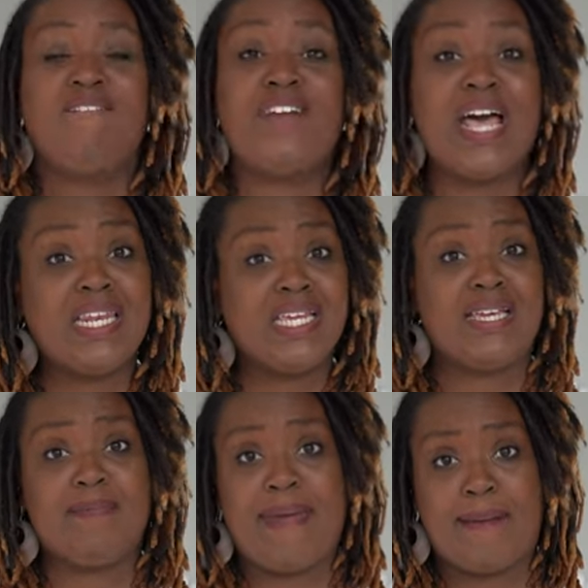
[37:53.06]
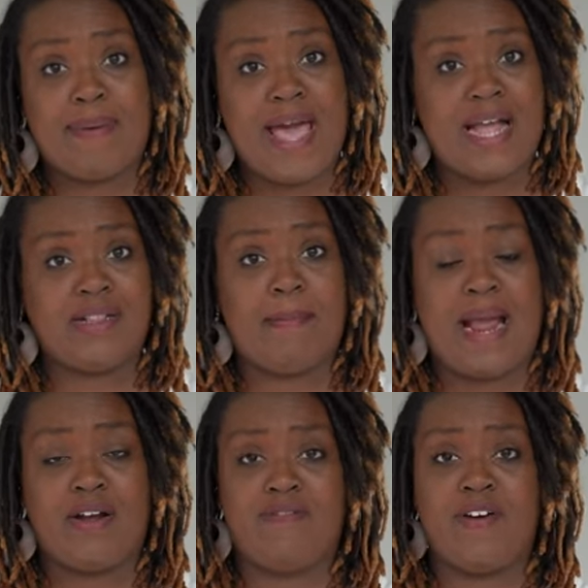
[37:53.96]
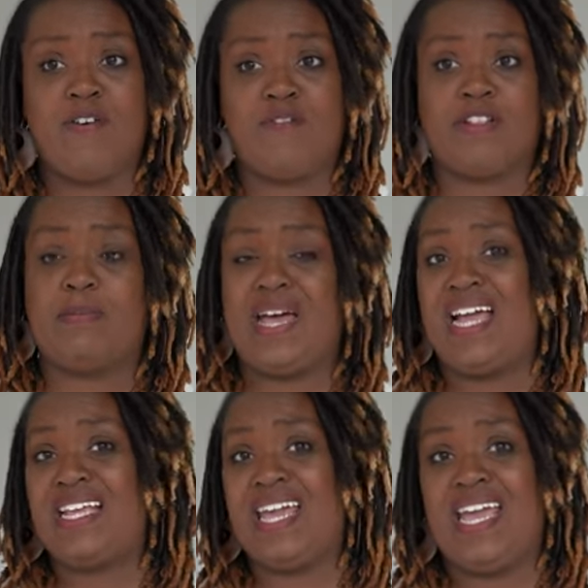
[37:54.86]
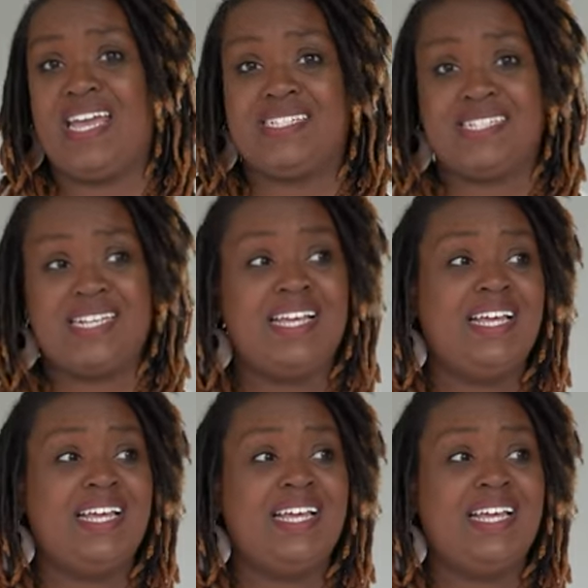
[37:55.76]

finally get back behind the microphone for the podcast.